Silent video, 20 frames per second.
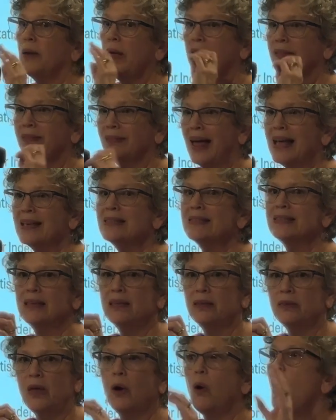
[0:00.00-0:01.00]
unless
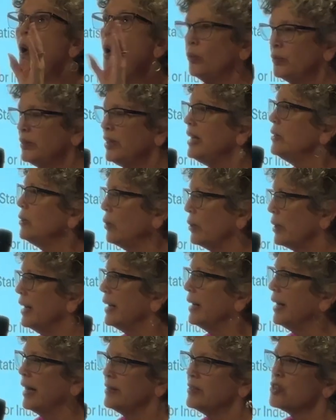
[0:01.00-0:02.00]
they're only
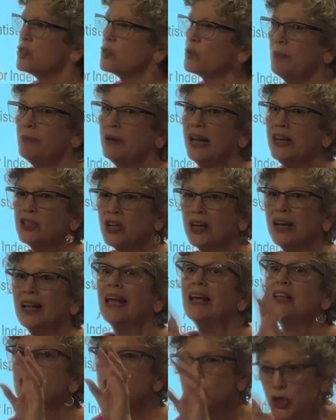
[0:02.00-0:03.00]
looking at discrimination
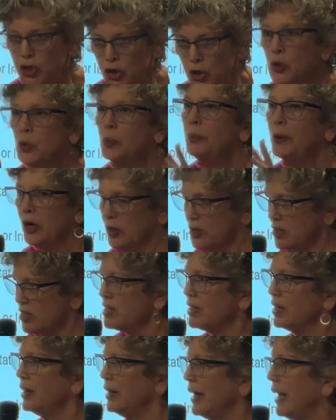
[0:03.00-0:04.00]
against you
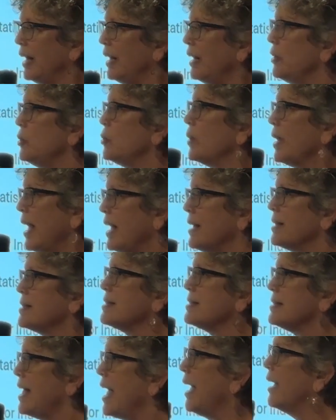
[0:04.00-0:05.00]
personally, you
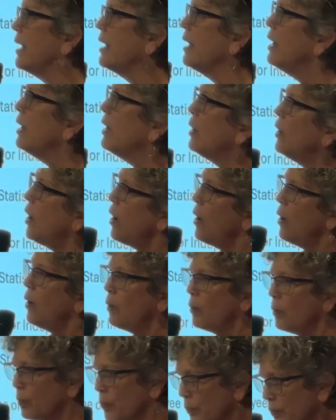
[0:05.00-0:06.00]
can't say,
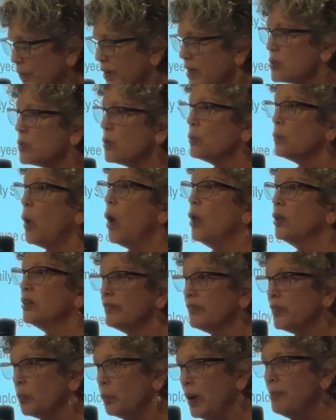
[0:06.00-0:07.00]
all of
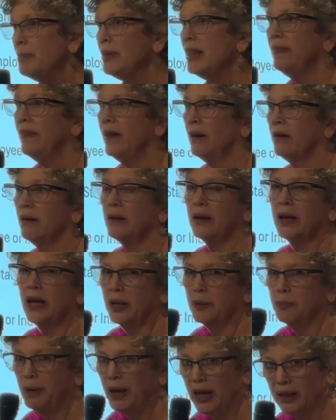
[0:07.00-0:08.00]
the women there are
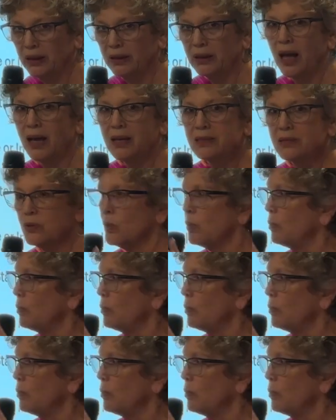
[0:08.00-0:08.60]
getting paid less